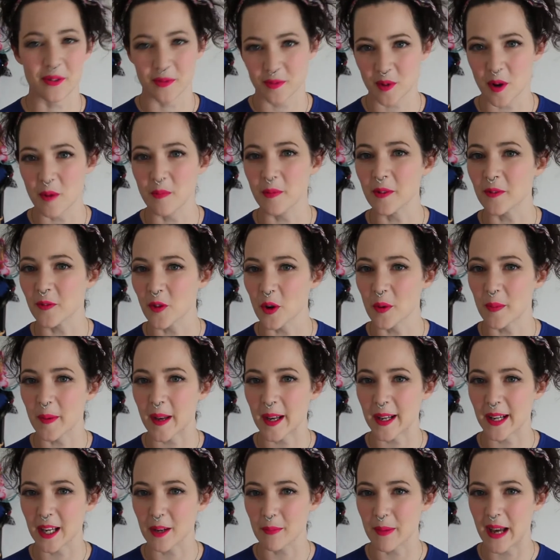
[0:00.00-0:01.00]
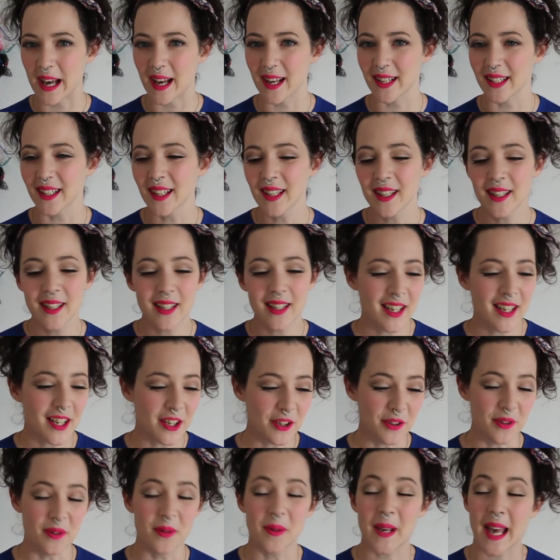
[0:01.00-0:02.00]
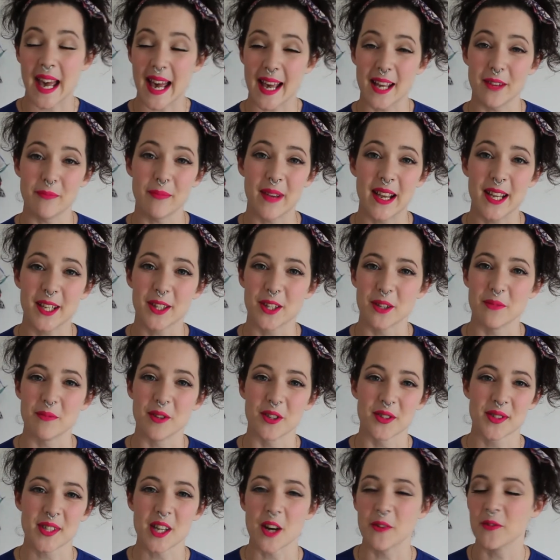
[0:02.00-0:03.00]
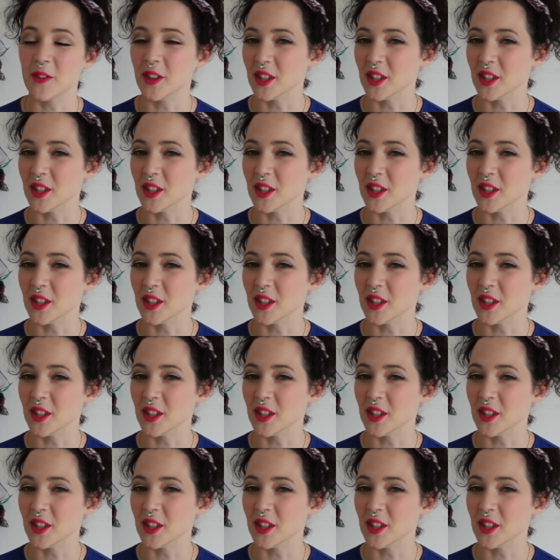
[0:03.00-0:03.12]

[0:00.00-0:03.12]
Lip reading: of one before Burning Man, you can make them yourself.